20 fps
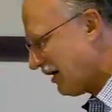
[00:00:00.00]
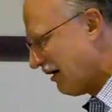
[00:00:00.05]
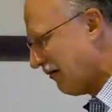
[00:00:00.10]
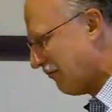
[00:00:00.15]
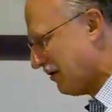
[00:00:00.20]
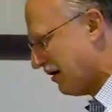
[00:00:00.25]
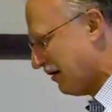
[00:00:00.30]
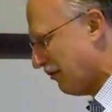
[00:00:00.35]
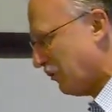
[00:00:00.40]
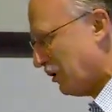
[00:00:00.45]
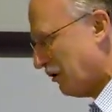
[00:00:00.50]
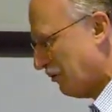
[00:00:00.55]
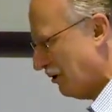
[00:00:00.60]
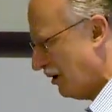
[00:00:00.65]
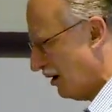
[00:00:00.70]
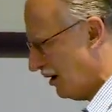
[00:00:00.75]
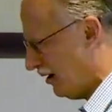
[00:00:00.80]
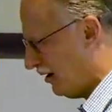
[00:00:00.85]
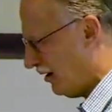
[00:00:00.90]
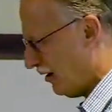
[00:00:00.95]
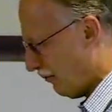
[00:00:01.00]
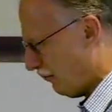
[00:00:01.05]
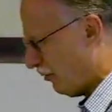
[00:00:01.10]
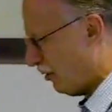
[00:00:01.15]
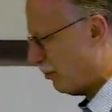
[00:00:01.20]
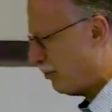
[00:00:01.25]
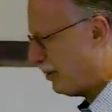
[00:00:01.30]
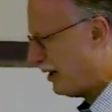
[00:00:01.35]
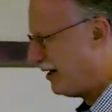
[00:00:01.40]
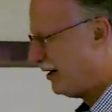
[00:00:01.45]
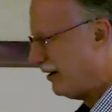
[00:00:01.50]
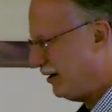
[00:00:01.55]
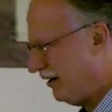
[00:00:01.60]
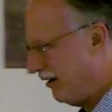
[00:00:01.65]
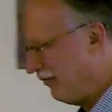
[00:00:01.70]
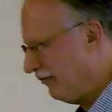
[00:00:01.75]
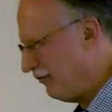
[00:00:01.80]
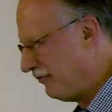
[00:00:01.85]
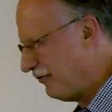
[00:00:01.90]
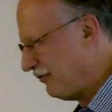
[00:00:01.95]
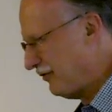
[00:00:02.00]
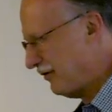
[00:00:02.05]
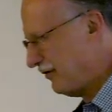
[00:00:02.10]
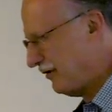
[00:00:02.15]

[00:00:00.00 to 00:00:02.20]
and we, we, we repented of